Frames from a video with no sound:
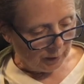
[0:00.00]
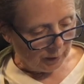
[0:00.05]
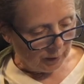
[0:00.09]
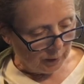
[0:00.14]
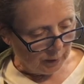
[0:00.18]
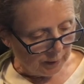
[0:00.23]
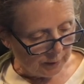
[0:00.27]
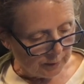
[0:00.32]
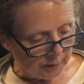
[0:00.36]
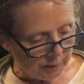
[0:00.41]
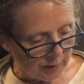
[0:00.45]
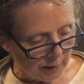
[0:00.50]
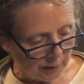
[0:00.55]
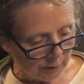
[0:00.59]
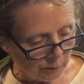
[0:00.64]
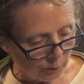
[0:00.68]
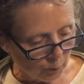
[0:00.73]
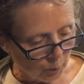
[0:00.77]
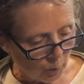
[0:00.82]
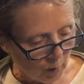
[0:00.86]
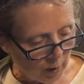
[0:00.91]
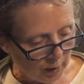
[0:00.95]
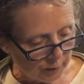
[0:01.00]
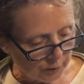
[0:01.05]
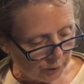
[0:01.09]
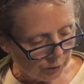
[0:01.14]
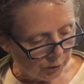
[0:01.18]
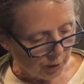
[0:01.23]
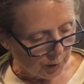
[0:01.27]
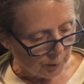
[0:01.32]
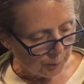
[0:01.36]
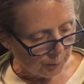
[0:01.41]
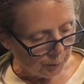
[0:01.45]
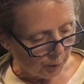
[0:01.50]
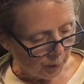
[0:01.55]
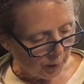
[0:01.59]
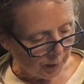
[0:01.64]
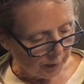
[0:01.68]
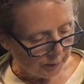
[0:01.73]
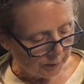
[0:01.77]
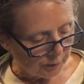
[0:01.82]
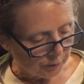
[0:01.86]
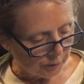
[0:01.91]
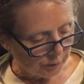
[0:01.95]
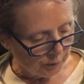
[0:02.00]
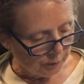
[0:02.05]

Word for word: He takes a Y-shaped branch,